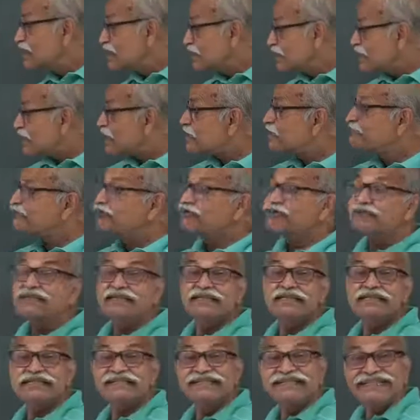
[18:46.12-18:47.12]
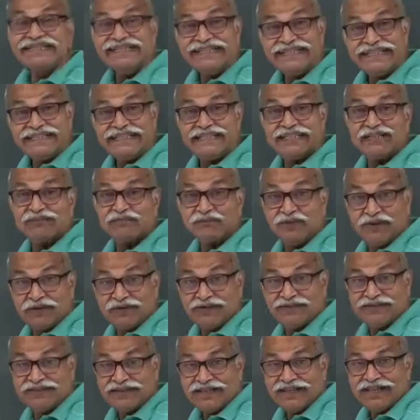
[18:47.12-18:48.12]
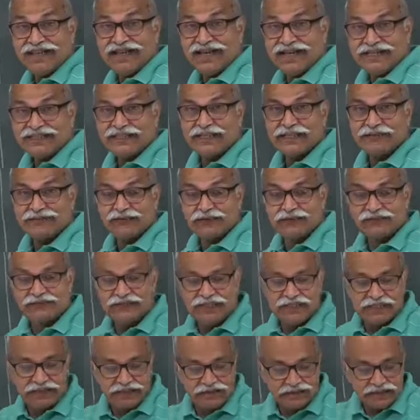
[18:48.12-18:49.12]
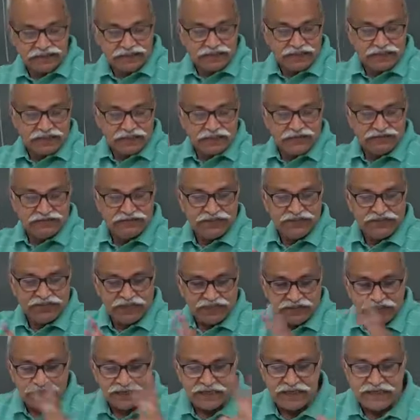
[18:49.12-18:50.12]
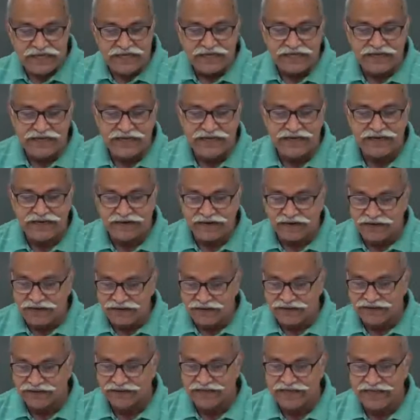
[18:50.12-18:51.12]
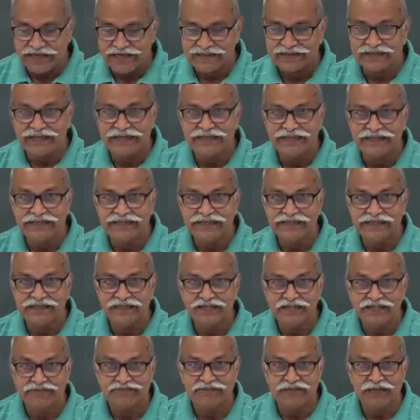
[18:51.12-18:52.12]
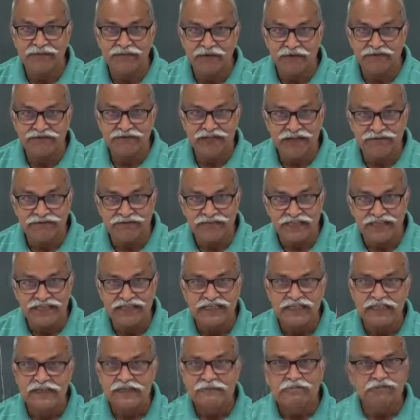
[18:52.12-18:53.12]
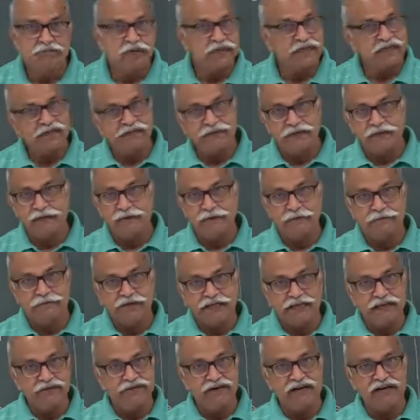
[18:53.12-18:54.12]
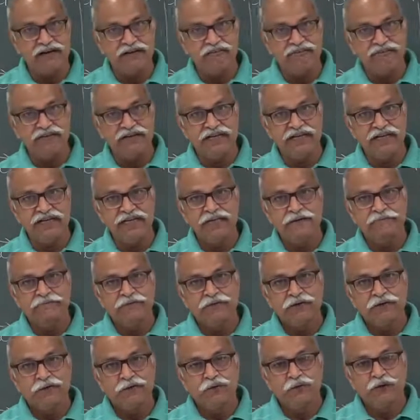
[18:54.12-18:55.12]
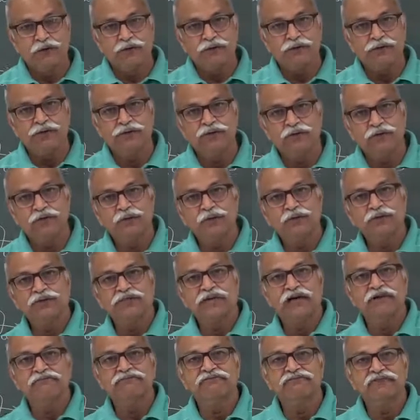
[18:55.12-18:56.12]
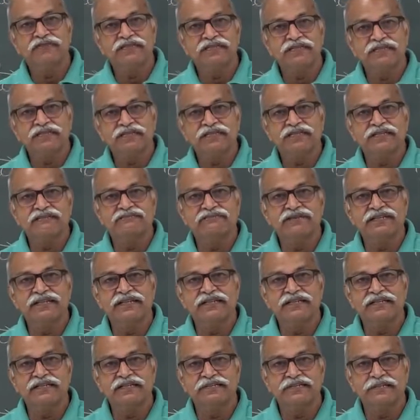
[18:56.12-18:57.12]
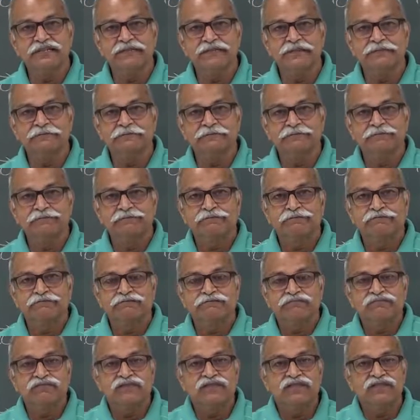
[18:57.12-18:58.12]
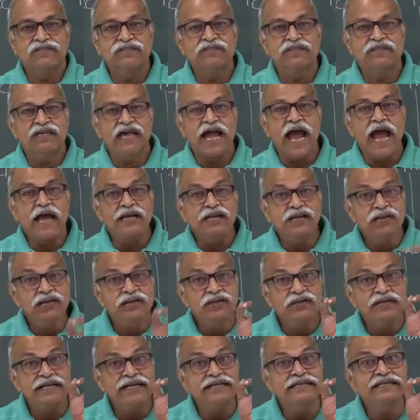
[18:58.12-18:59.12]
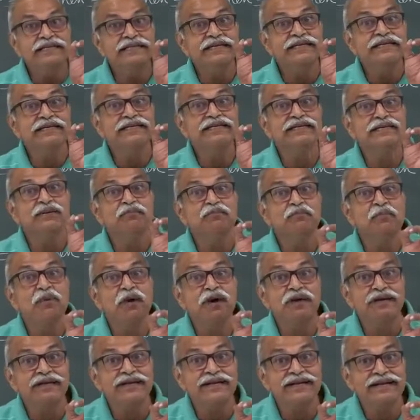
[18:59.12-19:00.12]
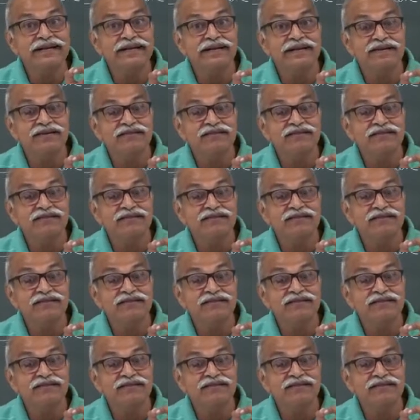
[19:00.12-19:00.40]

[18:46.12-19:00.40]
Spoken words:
That force is exceedingly small, and therefore we generally take earth as an inertial frame of reference, but whenever we want to do some physics where the accuracy is important